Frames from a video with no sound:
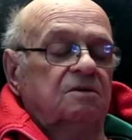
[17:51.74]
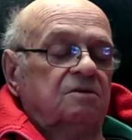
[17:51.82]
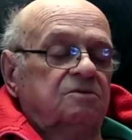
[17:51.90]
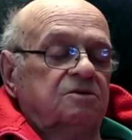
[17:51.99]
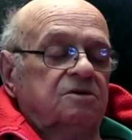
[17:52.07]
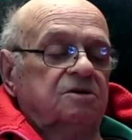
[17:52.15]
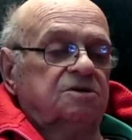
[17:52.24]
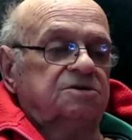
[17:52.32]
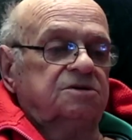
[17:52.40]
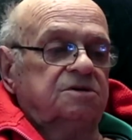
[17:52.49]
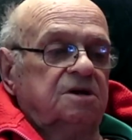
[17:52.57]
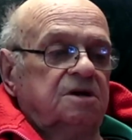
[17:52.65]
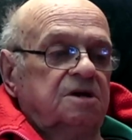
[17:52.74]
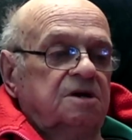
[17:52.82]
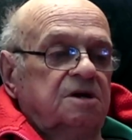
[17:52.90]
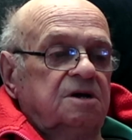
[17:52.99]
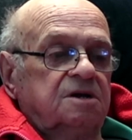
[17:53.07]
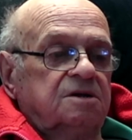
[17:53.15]
Oh goodness.
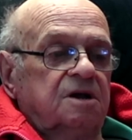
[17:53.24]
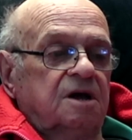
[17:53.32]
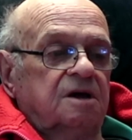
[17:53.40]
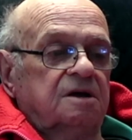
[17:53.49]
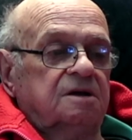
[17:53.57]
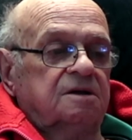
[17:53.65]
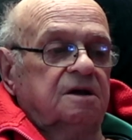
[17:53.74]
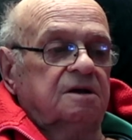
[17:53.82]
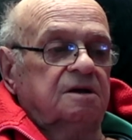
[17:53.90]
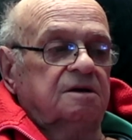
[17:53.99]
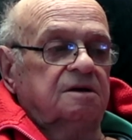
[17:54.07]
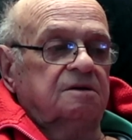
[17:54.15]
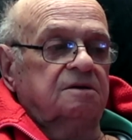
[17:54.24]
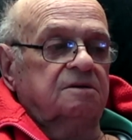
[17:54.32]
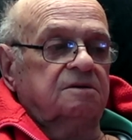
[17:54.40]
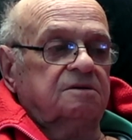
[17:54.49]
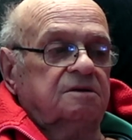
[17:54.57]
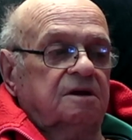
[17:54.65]
Da da
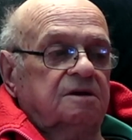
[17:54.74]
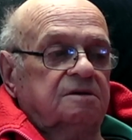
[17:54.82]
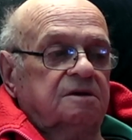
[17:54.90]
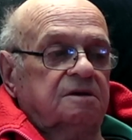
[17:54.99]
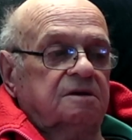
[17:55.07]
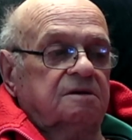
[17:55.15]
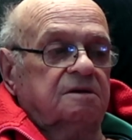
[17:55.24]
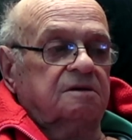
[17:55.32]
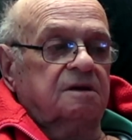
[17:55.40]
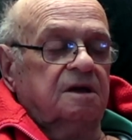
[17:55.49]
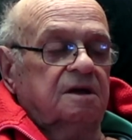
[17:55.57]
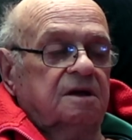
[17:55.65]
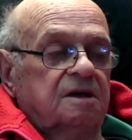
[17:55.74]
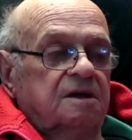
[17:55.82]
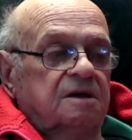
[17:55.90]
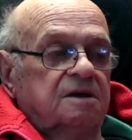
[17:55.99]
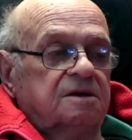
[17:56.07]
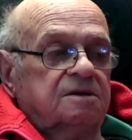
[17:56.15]
da da
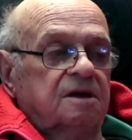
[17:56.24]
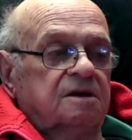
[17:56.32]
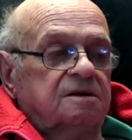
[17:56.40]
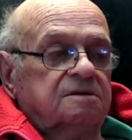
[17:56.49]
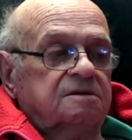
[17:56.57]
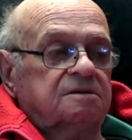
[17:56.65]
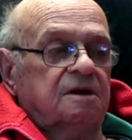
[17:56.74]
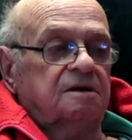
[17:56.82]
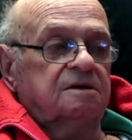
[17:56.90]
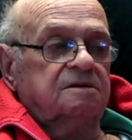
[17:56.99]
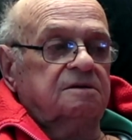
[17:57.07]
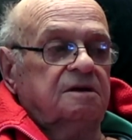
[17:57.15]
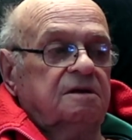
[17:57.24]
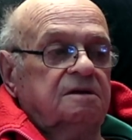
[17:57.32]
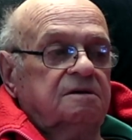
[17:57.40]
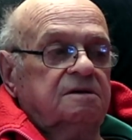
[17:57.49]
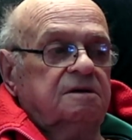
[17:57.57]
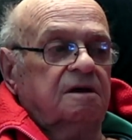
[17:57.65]
da da da da
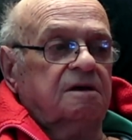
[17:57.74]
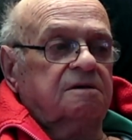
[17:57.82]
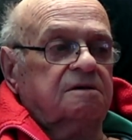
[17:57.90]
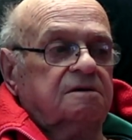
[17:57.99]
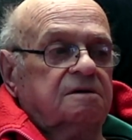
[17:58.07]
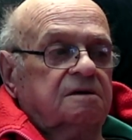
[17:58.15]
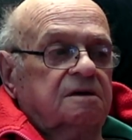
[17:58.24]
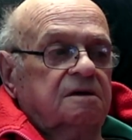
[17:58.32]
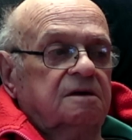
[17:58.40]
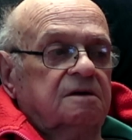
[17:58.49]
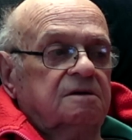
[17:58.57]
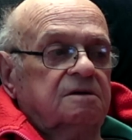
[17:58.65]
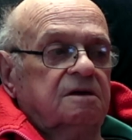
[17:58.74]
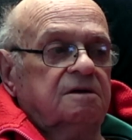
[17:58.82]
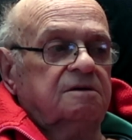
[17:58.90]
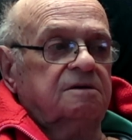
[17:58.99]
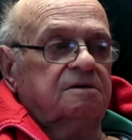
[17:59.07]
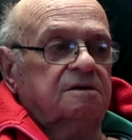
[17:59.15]
da
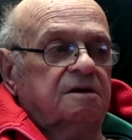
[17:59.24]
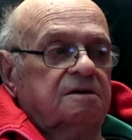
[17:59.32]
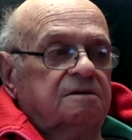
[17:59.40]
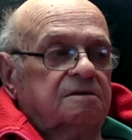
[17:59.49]
da da.